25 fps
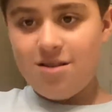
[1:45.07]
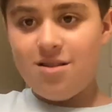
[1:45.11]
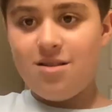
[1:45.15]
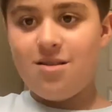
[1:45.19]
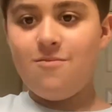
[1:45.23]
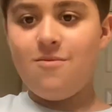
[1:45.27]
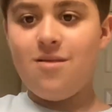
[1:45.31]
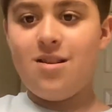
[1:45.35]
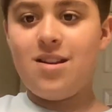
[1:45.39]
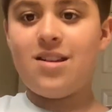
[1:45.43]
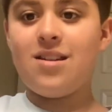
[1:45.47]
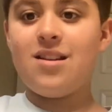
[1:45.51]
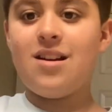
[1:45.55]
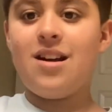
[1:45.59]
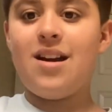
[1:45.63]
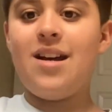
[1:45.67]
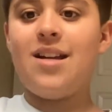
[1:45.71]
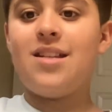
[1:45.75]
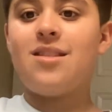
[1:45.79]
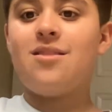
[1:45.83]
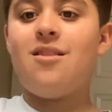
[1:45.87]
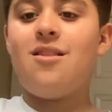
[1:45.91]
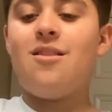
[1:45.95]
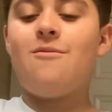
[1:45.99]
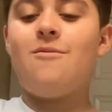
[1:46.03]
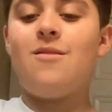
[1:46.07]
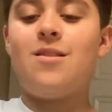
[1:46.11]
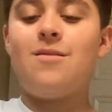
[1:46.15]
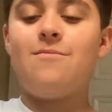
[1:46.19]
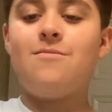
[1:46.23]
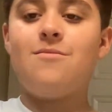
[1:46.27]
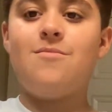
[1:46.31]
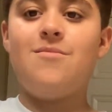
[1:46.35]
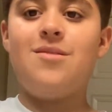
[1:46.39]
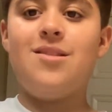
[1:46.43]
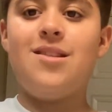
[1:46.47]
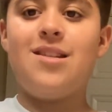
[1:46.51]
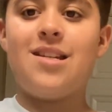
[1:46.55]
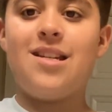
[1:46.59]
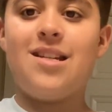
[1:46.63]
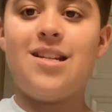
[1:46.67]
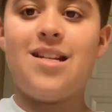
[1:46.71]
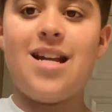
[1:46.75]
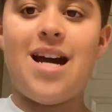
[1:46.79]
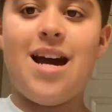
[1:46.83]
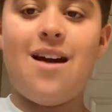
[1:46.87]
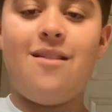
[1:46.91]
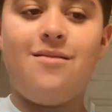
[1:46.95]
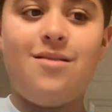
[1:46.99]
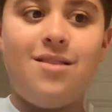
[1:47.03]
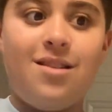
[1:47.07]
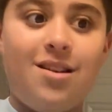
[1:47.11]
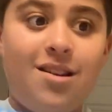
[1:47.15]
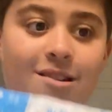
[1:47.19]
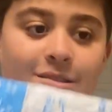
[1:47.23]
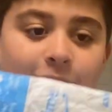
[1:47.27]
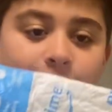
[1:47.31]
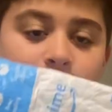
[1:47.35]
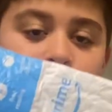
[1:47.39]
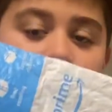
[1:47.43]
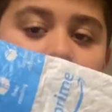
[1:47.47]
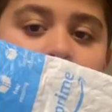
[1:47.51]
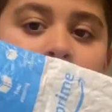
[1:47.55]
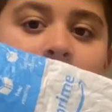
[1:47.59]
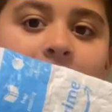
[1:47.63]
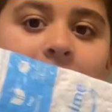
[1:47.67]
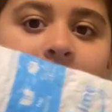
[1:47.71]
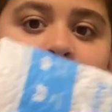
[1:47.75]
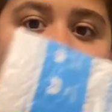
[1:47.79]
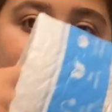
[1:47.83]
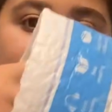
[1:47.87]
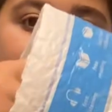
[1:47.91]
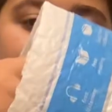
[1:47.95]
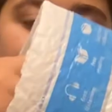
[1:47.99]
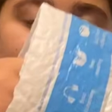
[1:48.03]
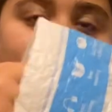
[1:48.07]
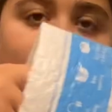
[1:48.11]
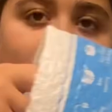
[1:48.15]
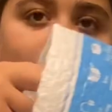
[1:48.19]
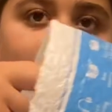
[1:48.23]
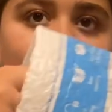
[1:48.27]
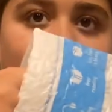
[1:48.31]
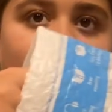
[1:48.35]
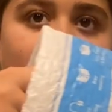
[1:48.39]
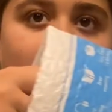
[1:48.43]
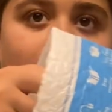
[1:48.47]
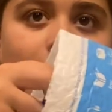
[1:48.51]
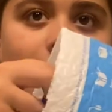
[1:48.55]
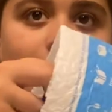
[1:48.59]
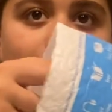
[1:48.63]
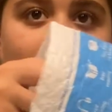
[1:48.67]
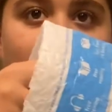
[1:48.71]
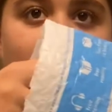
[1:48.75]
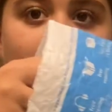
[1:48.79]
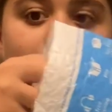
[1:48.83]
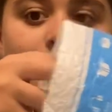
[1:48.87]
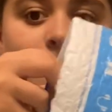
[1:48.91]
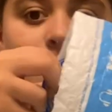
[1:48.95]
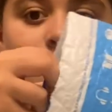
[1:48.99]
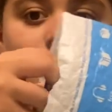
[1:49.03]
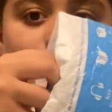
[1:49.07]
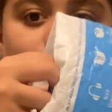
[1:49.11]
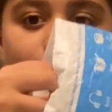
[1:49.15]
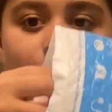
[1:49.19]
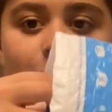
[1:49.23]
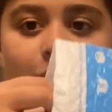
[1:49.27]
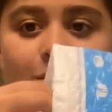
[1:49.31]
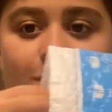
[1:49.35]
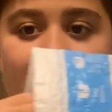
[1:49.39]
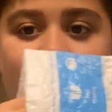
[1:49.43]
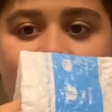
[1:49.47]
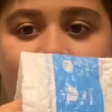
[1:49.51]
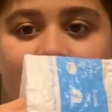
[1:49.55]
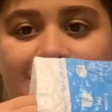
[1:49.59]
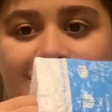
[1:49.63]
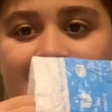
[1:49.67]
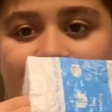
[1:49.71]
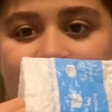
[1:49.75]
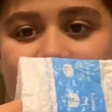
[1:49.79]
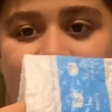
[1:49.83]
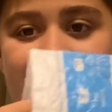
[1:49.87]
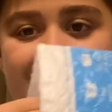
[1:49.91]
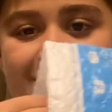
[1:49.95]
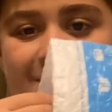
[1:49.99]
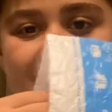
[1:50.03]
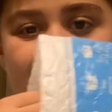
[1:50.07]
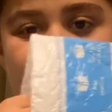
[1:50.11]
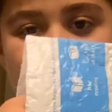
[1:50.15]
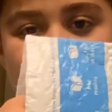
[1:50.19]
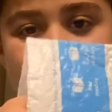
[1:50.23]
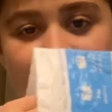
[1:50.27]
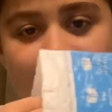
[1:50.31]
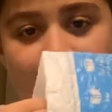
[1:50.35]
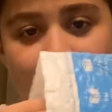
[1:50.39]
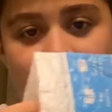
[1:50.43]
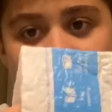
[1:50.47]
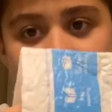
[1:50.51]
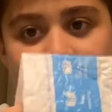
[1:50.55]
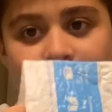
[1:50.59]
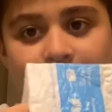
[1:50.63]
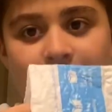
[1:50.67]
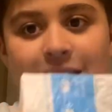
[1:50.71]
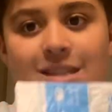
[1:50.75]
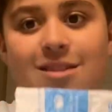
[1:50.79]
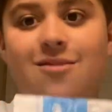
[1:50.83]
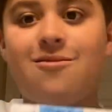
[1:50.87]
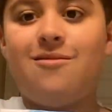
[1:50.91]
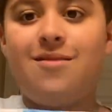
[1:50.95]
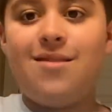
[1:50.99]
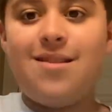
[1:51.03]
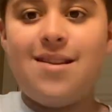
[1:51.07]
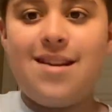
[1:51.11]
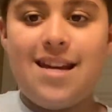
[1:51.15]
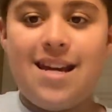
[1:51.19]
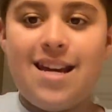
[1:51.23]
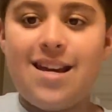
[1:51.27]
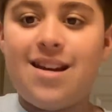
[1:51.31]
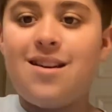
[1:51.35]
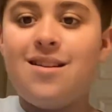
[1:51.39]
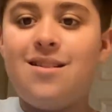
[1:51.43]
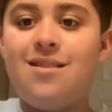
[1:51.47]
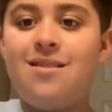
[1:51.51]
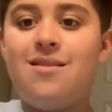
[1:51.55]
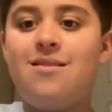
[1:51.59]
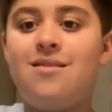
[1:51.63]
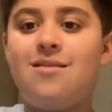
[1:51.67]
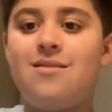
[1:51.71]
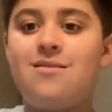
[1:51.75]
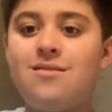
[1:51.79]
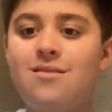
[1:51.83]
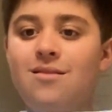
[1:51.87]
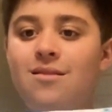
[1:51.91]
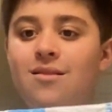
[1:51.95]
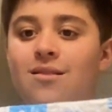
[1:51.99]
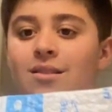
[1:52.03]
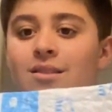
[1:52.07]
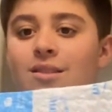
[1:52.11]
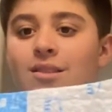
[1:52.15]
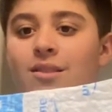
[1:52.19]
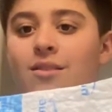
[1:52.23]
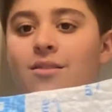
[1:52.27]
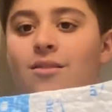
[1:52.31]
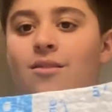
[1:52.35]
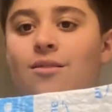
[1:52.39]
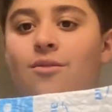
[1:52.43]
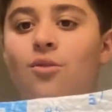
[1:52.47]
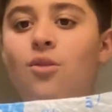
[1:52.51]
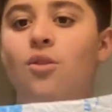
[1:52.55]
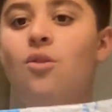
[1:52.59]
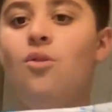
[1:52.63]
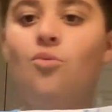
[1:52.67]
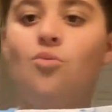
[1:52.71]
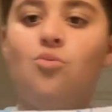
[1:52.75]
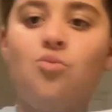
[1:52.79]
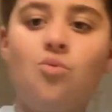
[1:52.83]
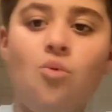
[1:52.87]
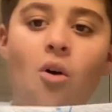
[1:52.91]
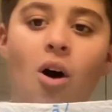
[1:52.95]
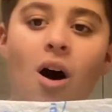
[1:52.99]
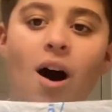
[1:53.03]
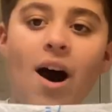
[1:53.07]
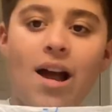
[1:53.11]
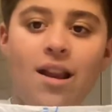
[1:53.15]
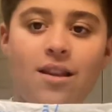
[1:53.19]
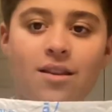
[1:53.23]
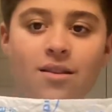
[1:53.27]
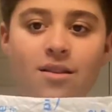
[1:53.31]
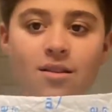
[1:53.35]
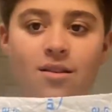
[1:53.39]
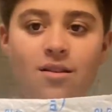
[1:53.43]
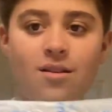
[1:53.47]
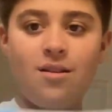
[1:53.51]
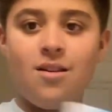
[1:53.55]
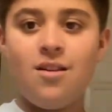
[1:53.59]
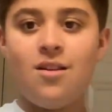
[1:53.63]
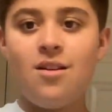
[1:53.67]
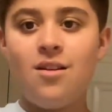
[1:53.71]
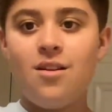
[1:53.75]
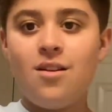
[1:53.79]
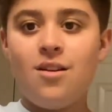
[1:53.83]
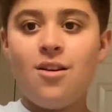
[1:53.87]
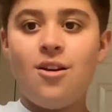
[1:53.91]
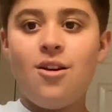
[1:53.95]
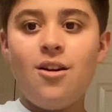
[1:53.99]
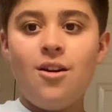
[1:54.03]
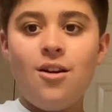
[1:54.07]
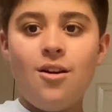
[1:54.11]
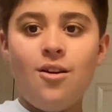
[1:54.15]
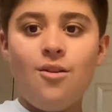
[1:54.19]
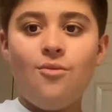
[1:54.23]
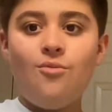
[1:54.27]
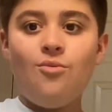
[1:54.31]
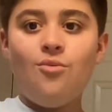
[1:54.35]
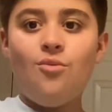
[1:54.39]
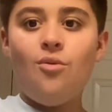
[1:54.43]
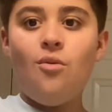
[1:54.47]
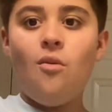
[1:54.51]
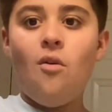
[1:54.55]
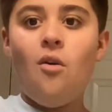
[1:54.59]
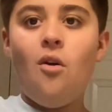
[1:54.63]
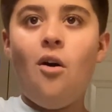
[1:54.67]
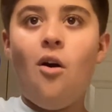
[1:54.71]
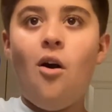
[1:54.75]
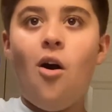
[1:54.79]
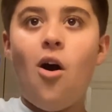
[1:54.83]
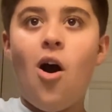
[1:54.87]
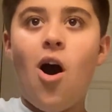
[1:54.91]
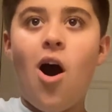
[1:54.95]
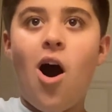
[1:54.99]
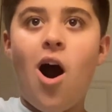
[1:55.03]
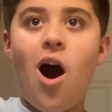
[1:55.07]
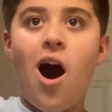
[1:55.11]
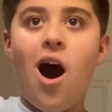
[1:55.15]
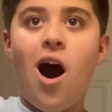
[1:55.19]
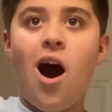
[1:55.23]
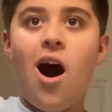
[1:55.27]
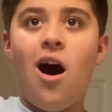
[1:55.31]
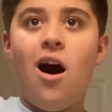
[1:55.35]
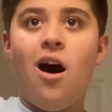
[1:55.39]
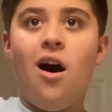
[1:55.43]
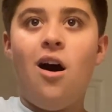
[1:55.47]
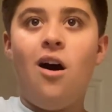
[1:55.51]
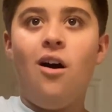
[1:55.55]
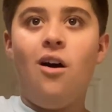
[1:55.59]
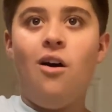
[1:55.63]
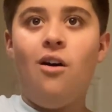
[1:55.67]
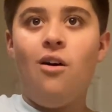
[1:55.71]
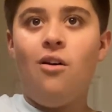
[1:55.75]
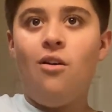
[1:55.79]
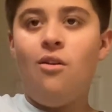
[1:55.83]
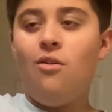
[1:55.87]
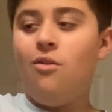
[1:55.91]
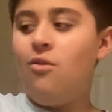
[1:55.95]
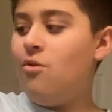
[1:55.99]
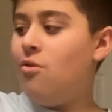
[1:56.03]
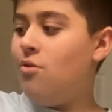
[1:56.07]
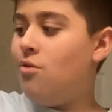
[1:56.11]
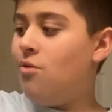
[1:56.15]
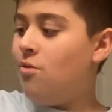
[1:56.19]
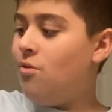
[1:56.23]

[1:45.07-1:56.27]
Ready guys? Are ready for me to get it out? Five, four, three, two, one. Whoa!